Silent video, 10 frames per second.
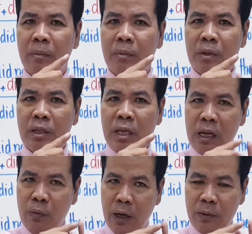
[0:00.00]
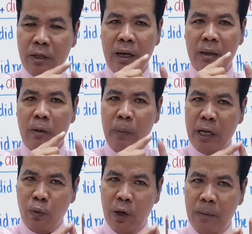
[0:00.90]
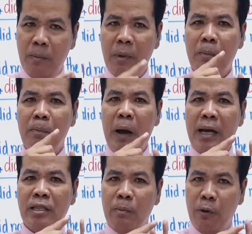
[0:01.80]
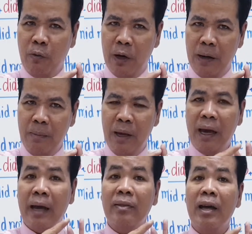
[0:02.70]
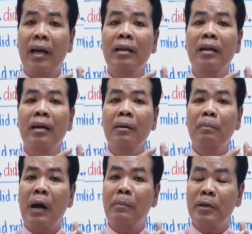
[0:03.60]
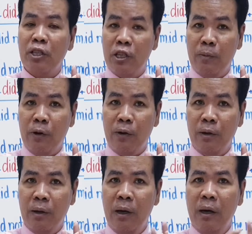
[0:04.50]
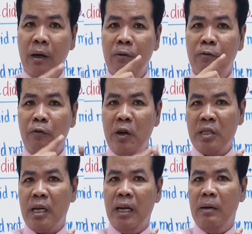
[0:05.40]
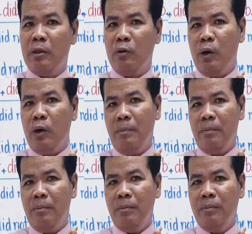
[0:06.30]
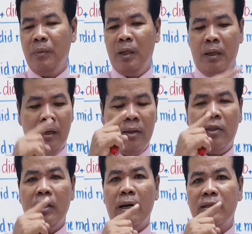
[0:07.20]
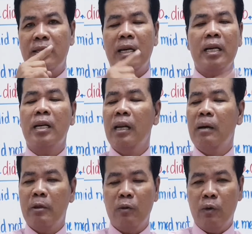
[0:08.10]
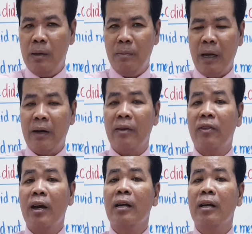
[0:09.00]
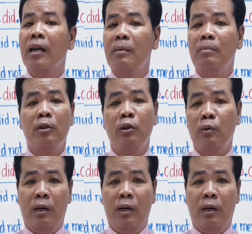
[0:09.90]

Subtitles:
the base verb, past simple verb, and then past participle. First column of the verb, second column of the verb, and the third column of the verb.